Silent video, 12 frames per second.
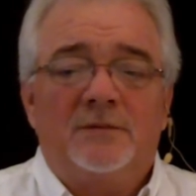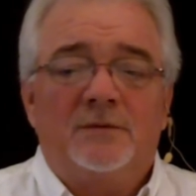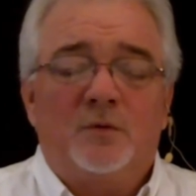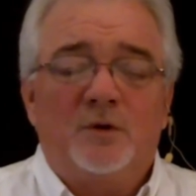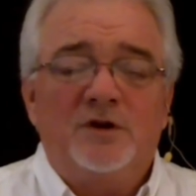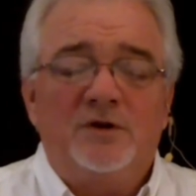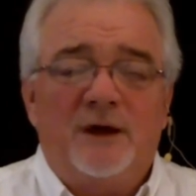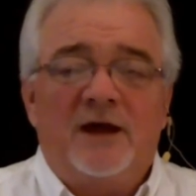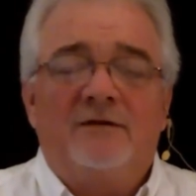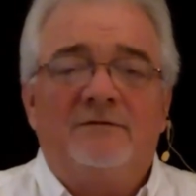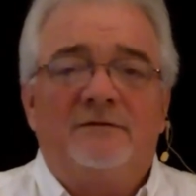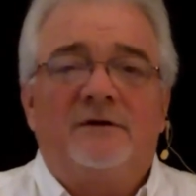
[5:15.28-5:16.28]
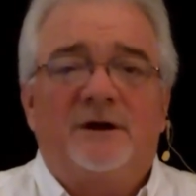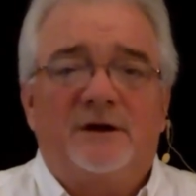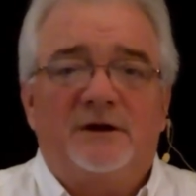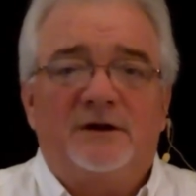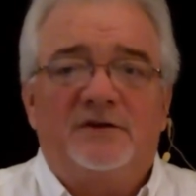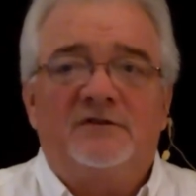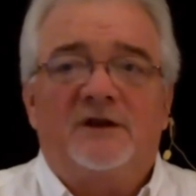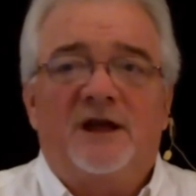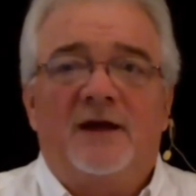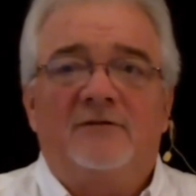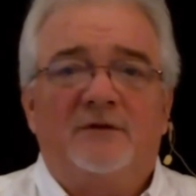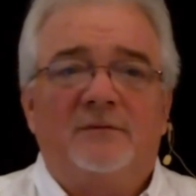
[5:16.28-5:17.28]
But when you add fun, it doesn't
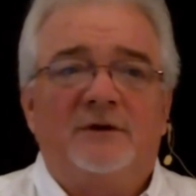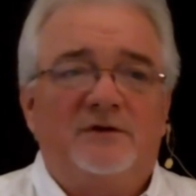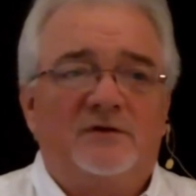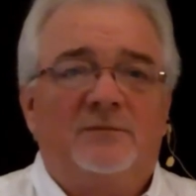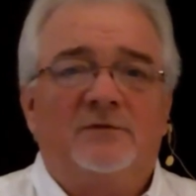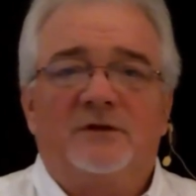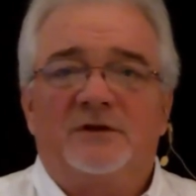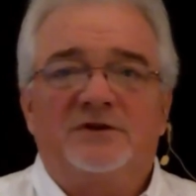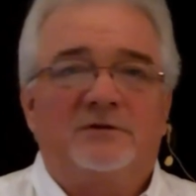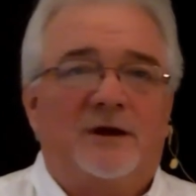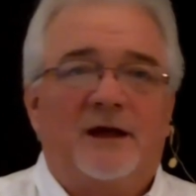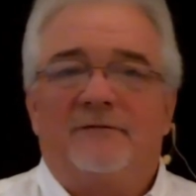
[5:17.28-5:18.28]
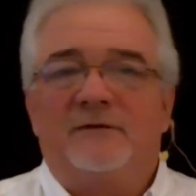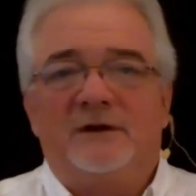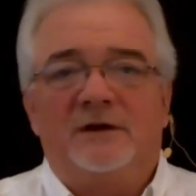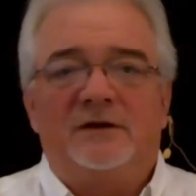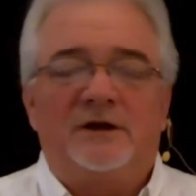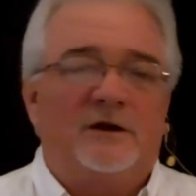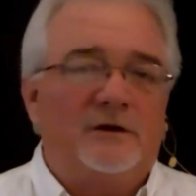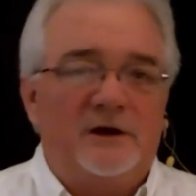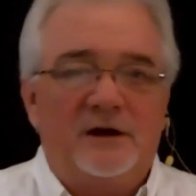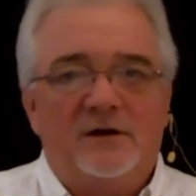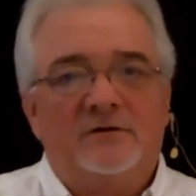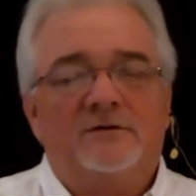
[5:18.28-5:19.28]
have to be something that you're laughing and
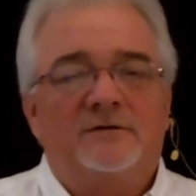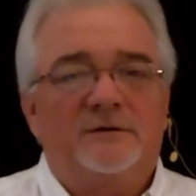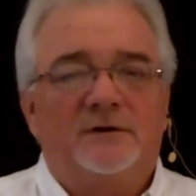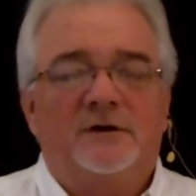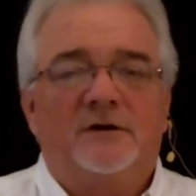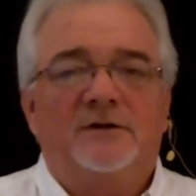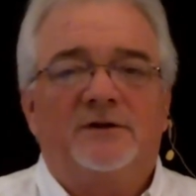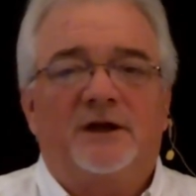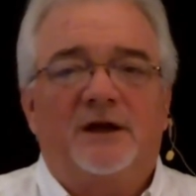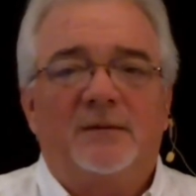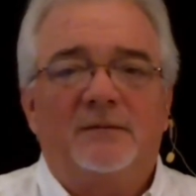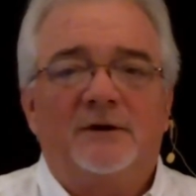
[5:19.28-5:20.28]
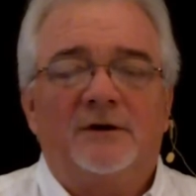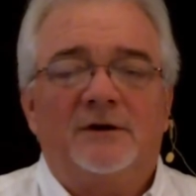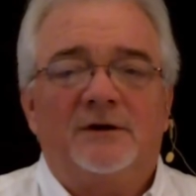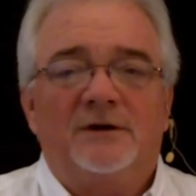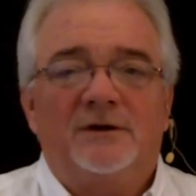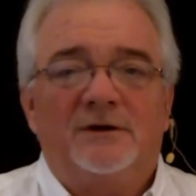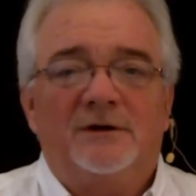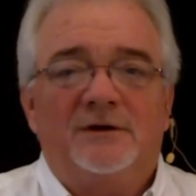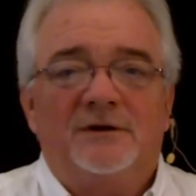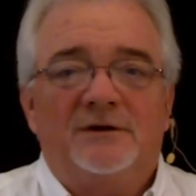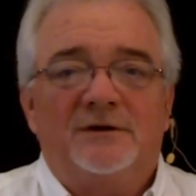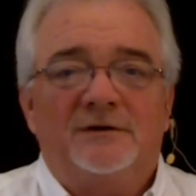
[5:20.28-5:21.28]
carrying on all the time.
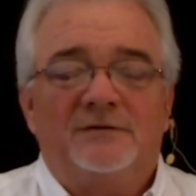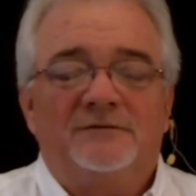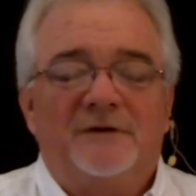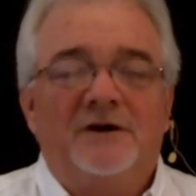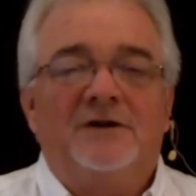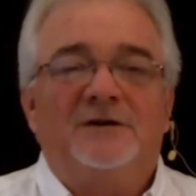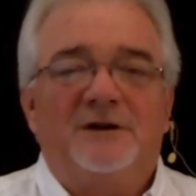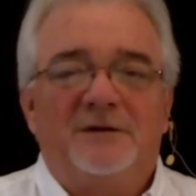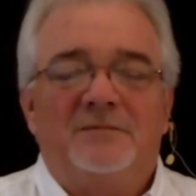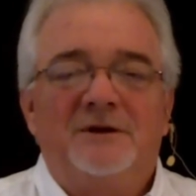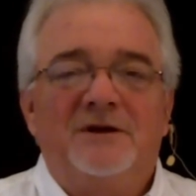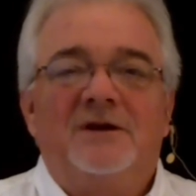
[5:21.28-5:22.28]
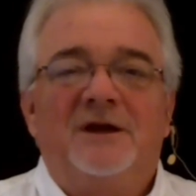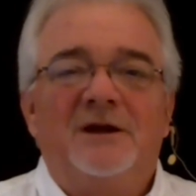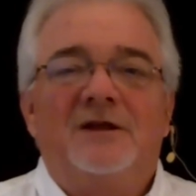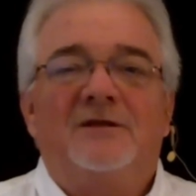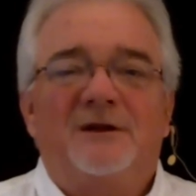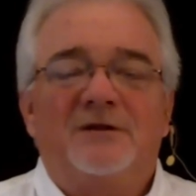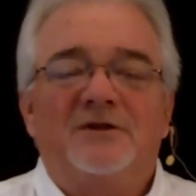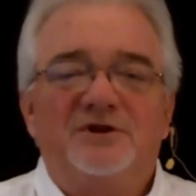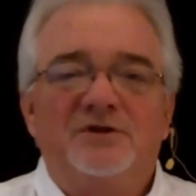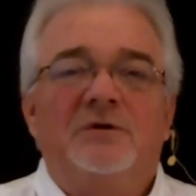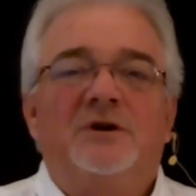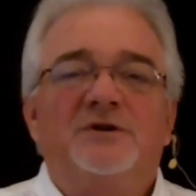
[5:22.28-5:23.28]
Fun can be anything that
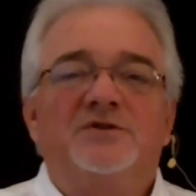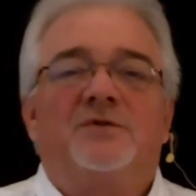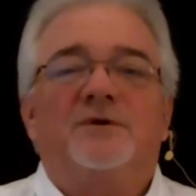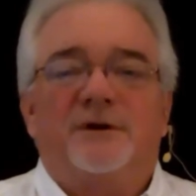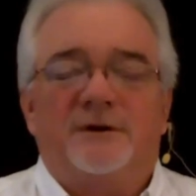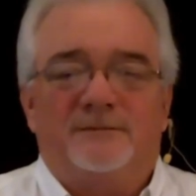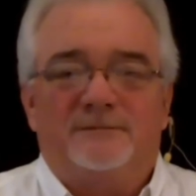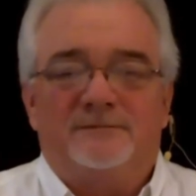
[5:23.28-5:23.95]
you enjoy.